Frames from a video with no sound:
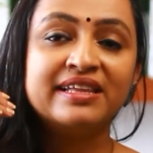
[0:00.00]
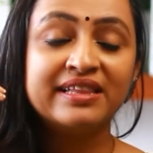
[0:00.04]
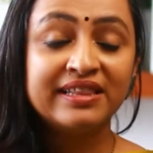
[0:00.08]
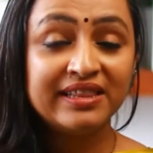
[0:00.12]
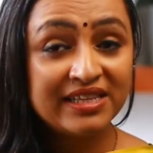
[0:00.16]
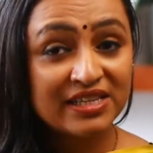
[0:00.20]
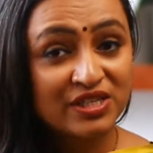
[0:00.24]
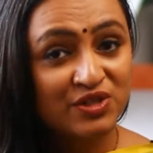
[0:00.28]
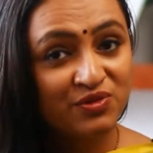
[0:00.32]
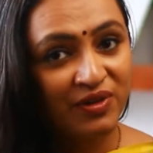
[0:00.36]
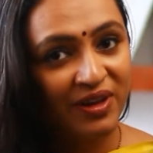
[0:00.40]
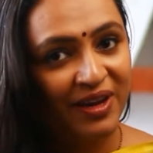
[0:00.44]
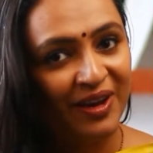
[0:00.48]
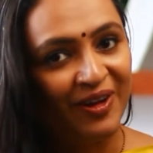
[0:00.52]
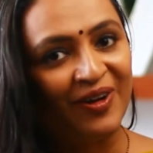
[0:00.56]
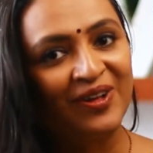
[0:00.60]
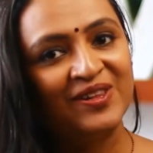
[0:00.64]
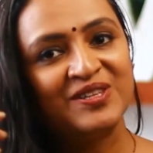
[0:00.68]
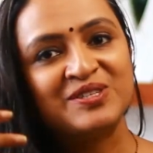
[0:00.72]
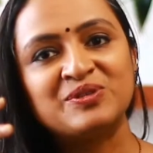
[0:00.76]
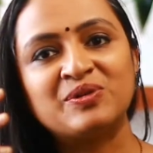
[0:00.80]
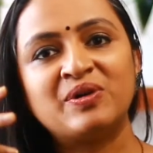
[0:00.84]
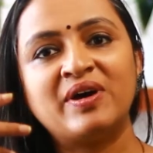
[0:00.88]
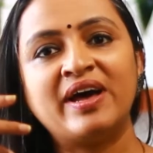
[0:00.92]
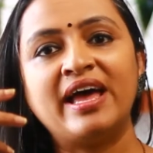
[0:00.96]
This will
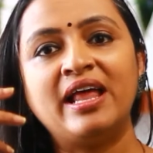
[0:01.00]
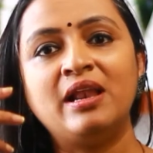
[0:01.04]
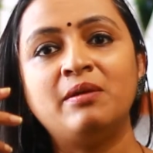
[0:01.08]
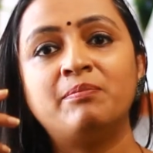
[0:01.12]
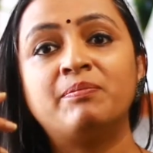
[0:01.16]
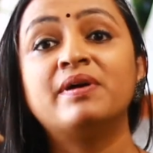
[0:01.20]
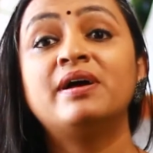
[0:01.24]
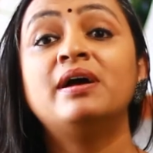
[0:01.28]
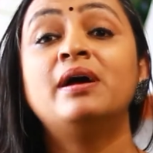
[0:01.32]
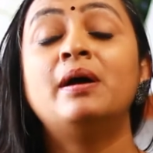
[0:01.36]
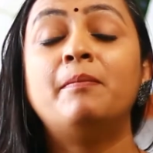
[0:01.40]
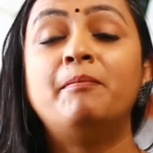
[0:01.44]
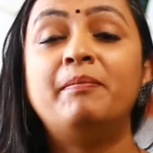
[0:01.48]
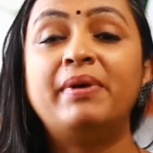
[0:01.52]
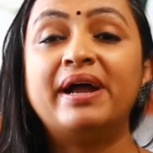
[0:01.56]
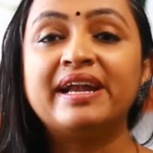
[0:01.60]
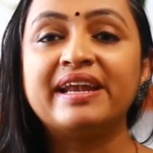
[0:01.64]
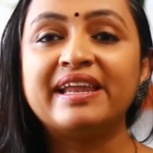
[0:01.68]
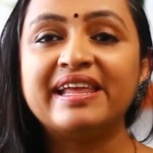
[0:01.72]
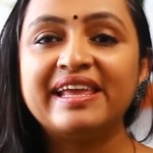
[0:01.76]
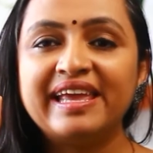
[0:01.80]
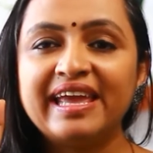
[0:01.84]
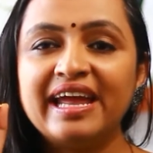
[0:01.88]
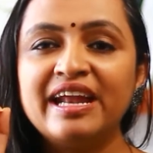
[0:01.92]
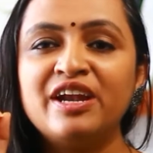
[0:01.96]
also help,
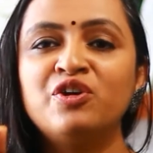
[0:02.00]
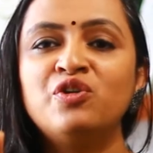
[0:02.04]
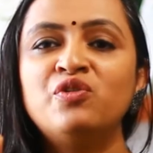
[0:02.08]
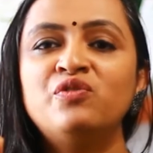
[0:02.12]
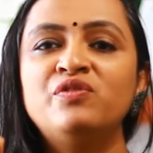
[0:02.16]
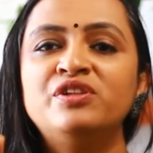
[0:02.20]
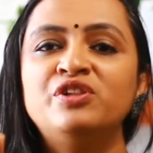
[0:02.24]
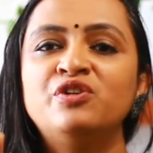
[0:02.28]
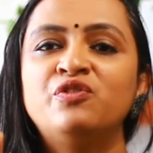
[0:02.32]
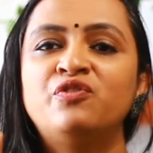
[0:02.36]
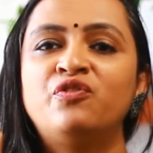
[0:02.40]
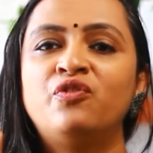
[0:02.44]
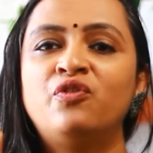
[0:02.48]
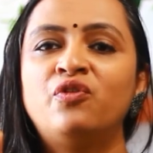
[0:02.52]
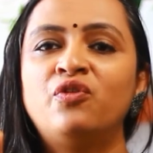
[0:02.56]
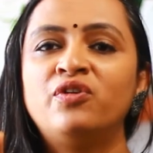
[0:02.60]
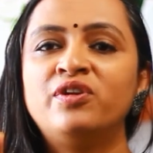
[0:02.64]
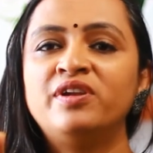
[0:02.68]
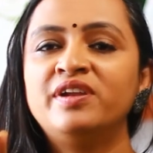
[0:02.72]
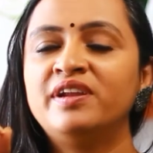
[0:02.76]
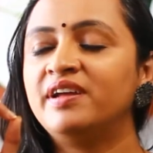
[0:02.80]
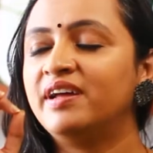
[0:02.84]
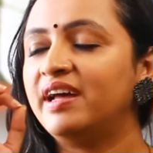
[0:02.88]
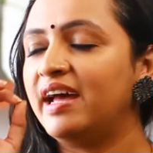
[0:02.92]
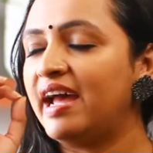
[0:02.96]
but get over the
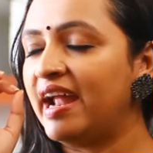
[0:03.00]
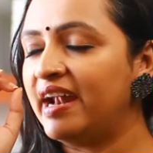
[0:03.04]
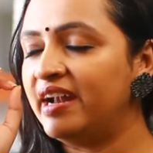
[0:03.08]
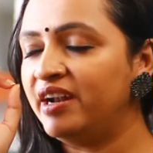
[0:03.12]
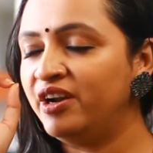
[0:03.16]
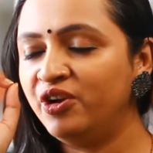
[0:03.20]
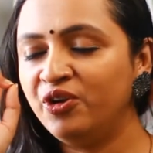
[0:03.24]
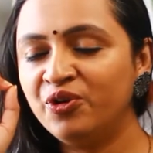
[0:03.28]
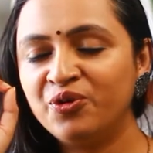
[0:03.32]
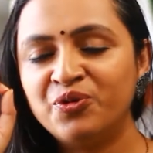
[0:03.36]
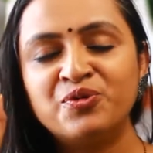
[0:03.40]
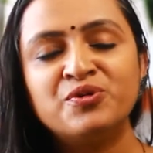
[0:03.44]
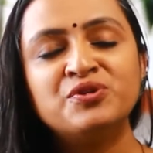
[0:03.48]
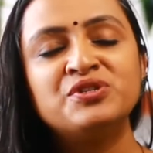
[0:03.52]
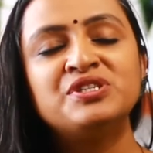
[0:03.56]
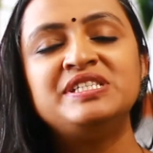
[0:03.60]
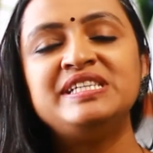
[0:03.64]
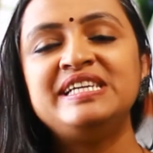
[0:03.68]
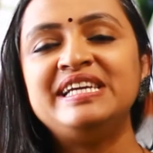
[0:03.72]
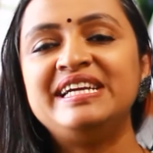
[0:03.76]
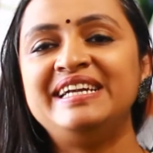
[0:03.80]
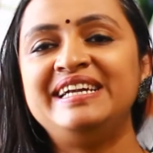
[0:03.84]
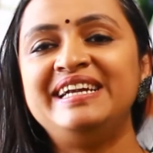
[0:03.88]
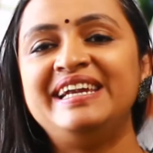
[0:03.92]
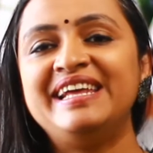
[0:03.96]
phone and no
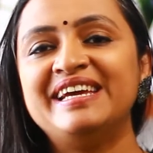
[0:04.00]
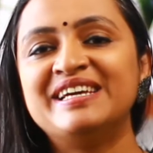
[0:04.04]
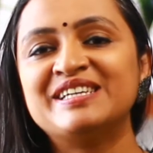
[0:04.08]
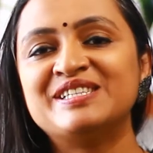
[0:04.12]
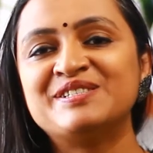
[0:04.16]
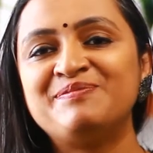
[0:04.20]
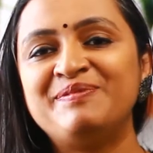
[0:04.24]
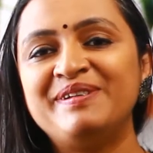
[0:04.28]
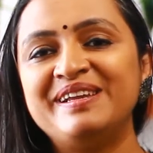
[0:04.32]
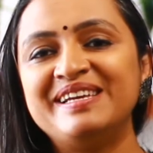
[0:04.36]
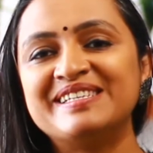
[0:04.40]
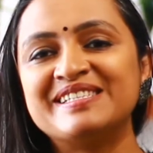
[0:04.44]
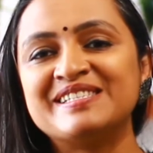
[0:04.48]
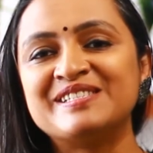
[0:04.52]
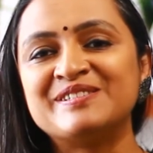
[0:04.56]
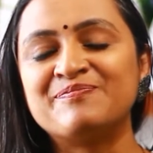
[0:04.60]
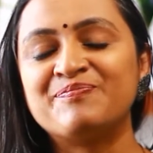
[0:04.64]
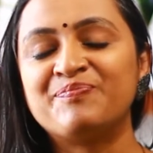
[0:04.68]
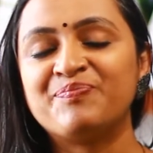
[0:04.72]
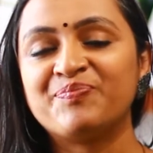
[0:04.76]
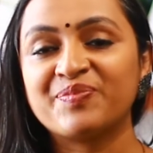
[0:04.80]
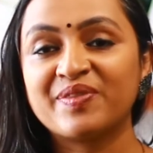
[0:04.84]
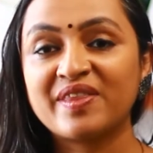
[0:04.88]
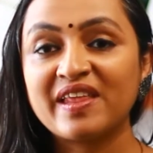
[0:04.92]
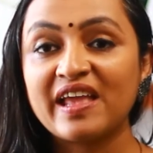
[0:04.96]
cheat days please.
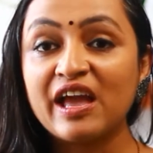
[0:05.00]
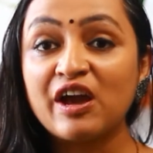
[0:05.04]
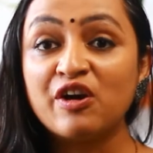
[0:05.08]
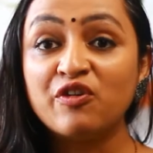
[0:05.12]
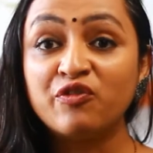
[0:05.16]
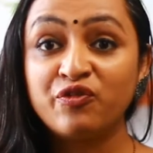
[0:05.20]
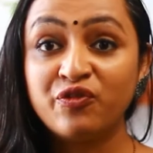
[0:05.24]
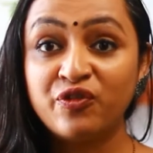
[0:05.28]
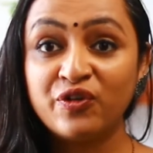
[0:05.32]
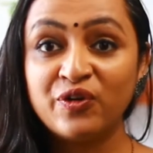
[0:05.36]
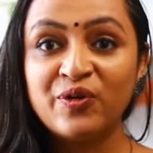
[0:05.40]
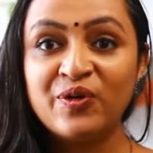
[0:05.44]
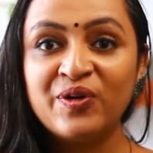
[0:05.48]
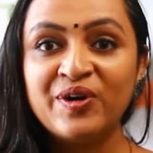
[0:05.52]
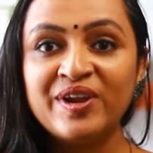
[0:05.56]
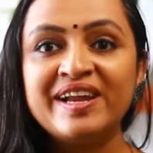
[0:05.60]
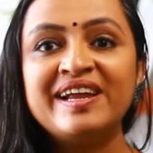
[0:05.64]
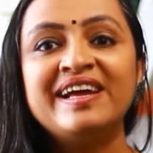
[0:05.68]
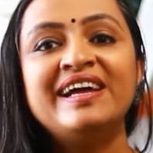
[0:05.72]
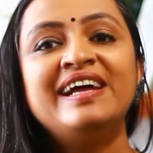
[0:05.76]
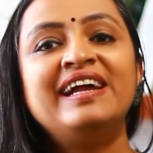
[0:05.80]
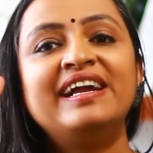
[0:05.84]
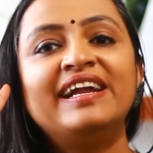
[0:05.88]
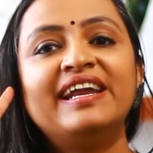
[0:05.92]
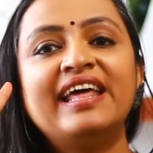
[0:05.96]
4.
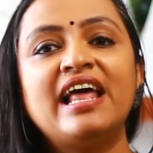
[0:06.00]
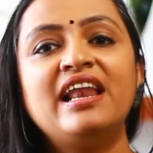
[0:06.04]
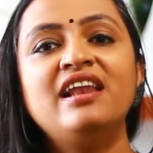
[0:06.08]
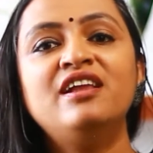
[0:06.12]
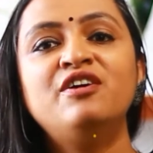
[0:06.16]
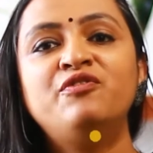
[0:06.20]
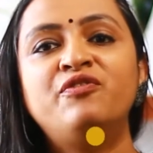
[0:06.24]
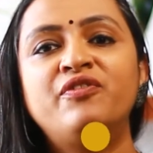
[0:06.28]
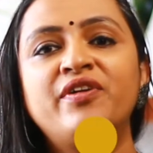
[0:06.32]
Tell a